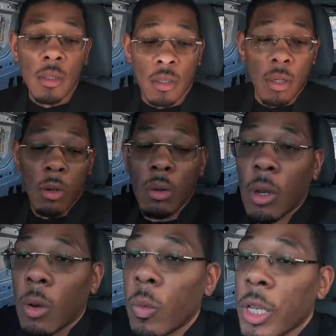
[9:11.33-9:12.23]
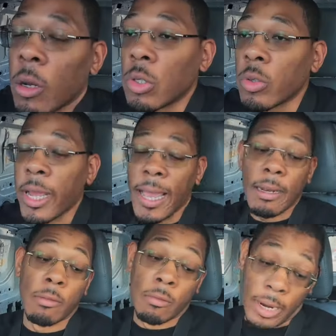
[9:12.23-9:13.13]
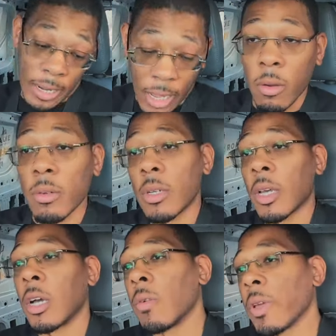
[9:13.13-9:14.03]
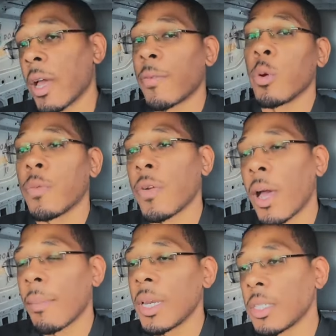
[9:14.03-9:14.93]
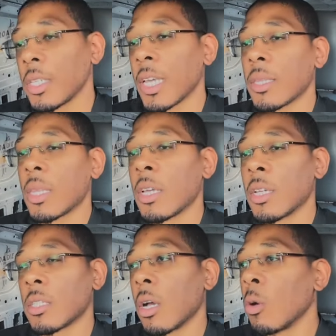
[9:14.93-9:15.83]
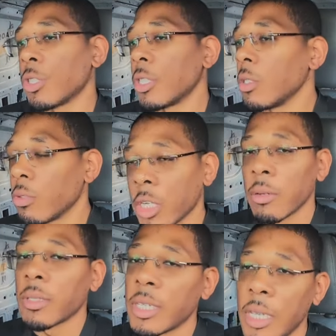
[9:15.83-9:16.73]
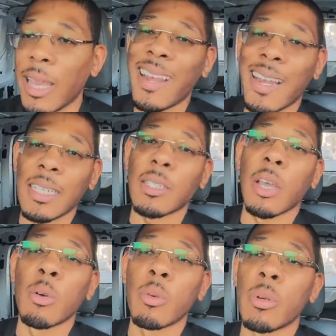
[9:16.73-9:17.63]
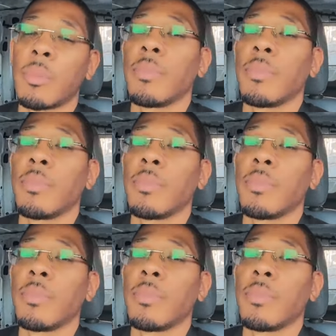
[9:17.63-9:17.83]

So we gonna do that right now. Uh, we got 45 minutes to get there. It's Ocean, New Jersey. Let's go. All